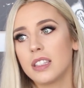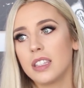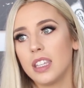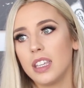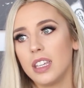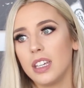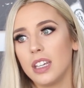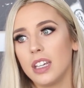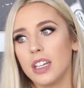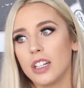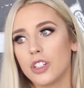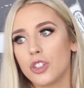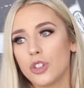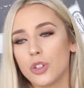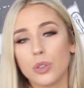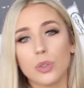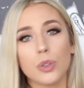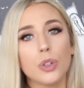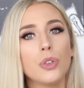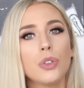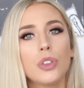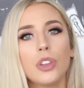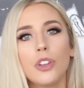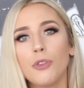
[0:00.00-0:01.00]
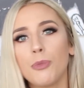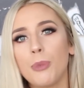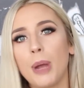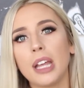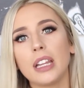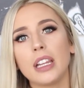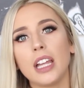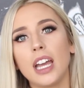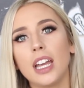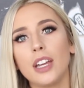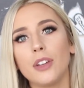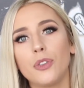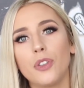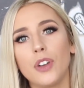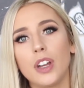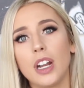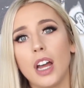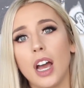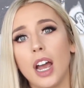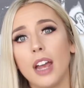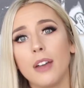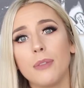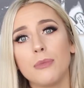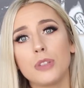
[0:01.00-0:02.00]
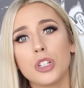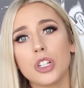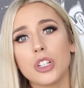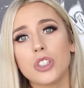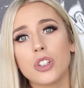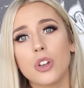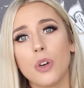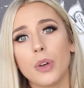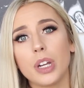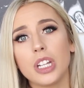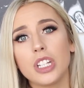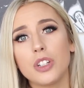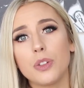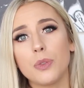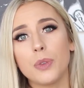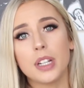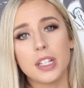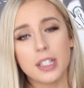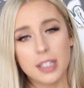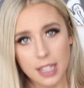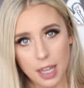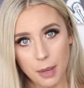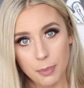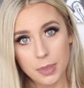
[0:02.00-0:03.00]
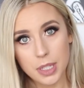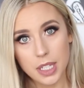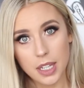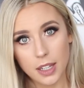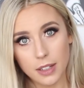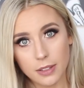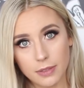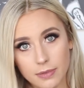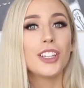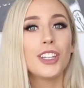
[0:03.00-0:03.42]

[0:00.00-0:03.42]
the truth of my life and I'm just going to accept it?